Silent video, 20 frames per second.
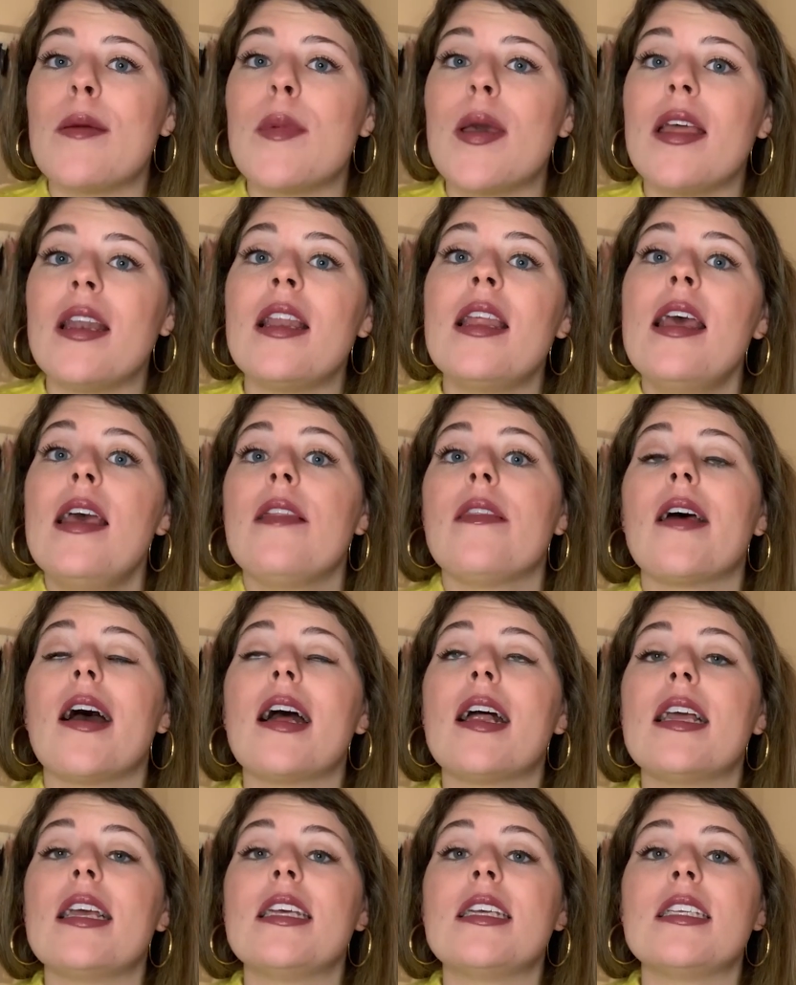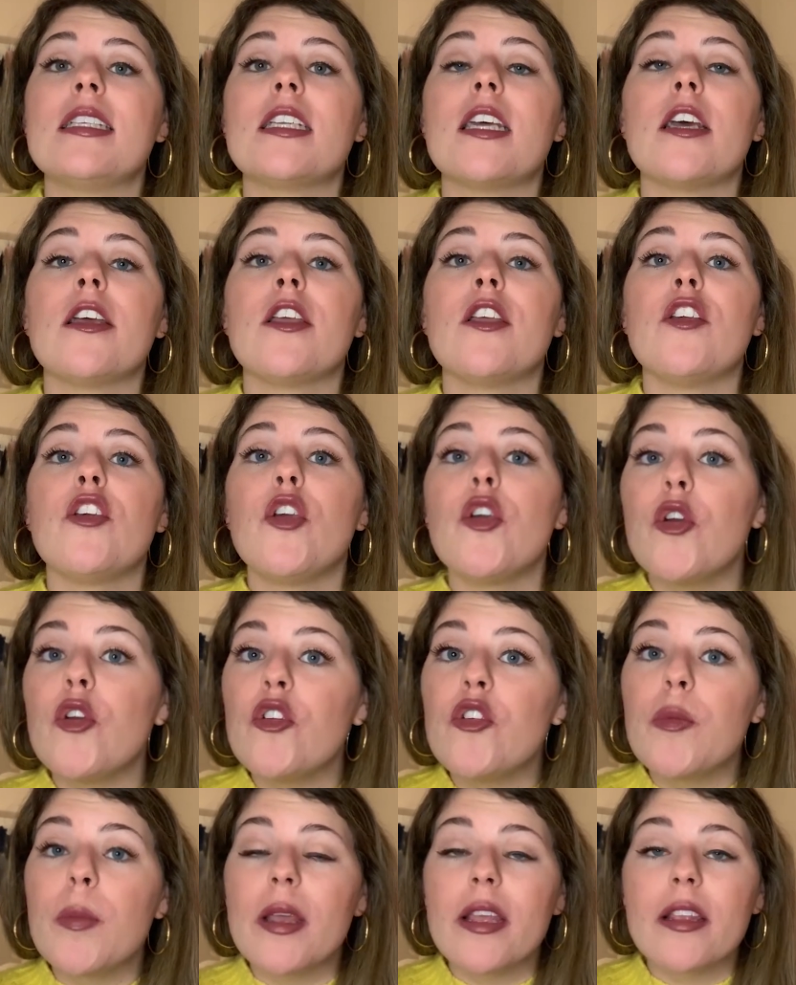and that is a
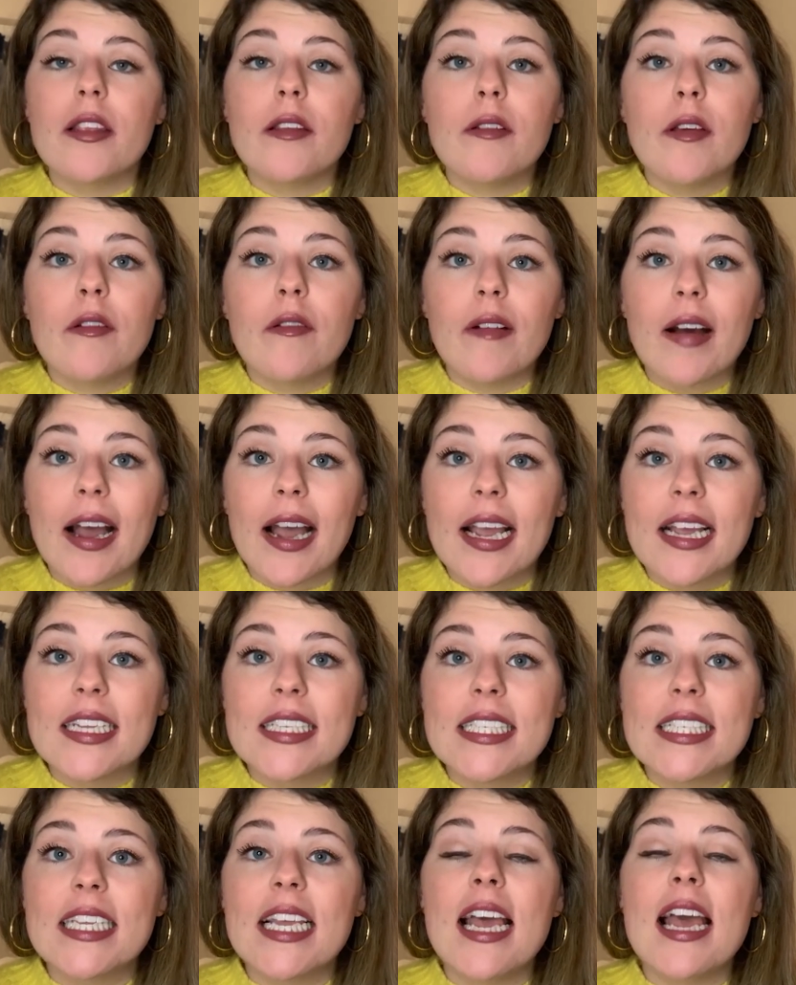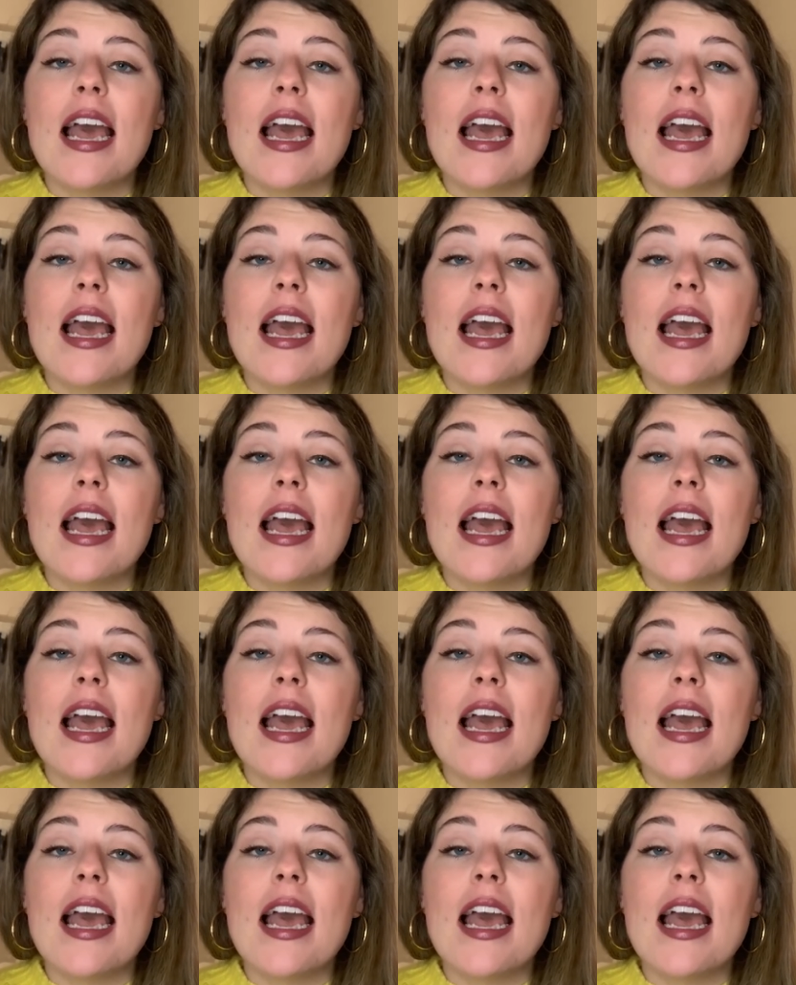huge piece of advice